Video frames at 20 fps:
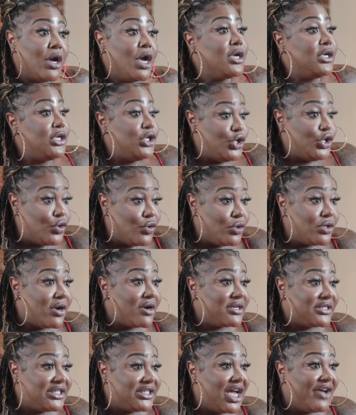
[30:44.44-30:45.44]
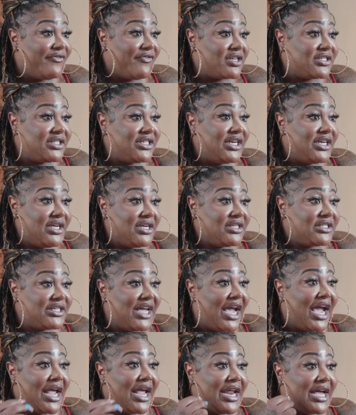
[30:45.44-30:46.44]
You yourself are sitting here
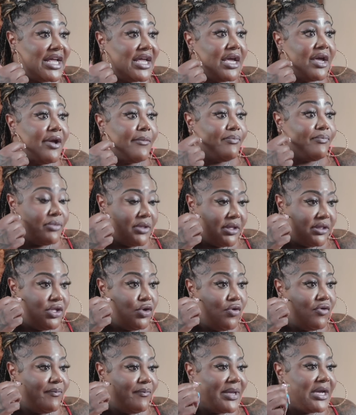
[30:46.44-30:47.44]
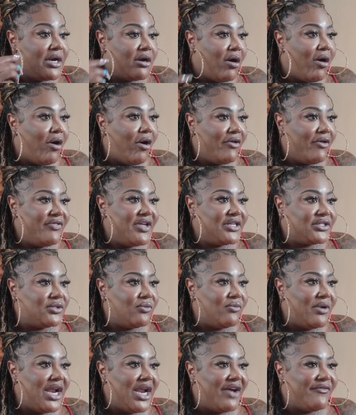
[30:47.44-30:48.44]
saying that you've been called this or
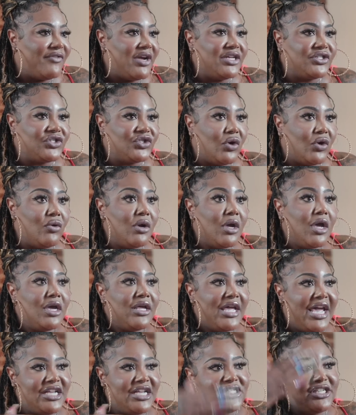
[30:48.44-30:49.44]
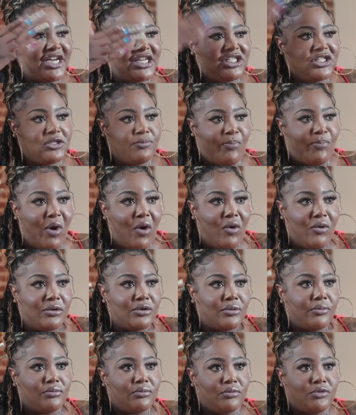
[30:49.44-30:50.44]
whatever. And so it just
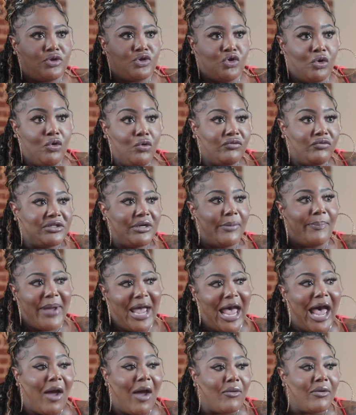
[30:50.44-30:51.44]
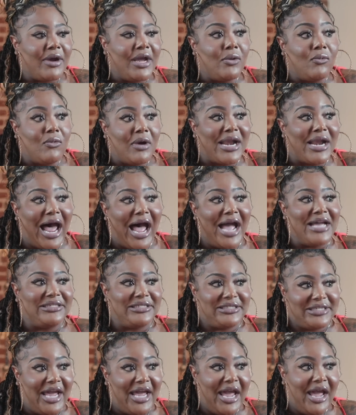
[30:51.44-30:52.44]
spoke true to power in what I
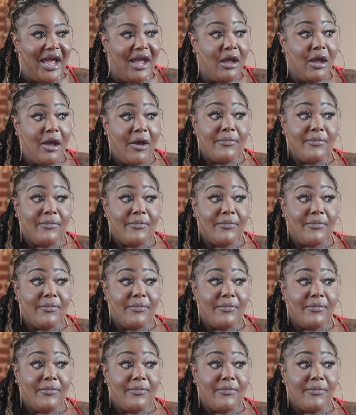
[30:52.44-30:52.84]
said.